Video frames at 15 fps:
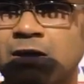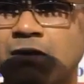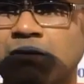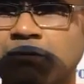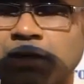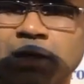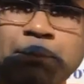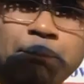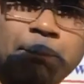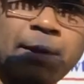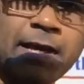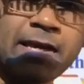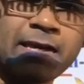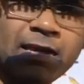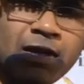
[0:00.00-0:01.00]
while
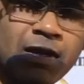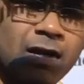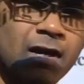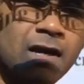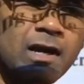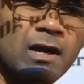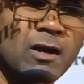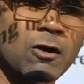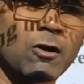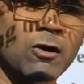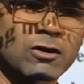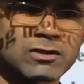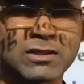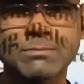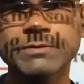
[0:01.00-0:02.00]
playing or
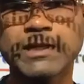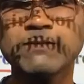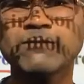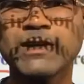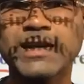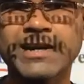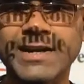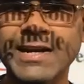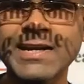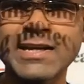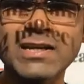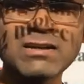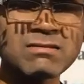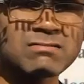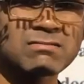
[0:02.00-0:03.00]
sometime while
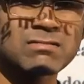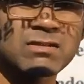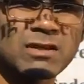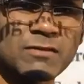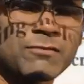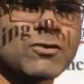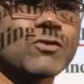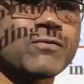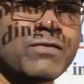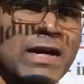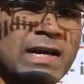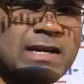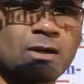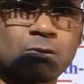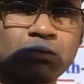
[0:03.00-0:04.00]
riding, if you
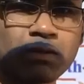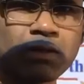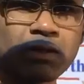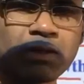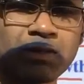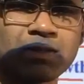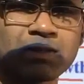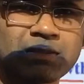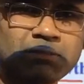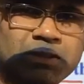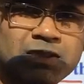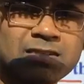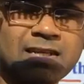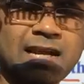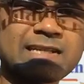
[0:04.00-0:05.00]
fell down, some
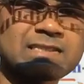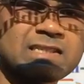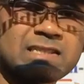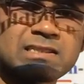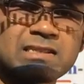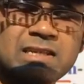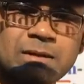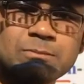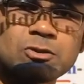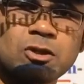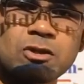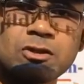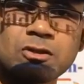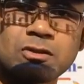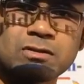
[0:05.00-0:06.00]
scratches comes
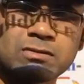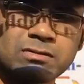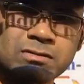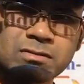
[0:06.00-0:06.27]
on your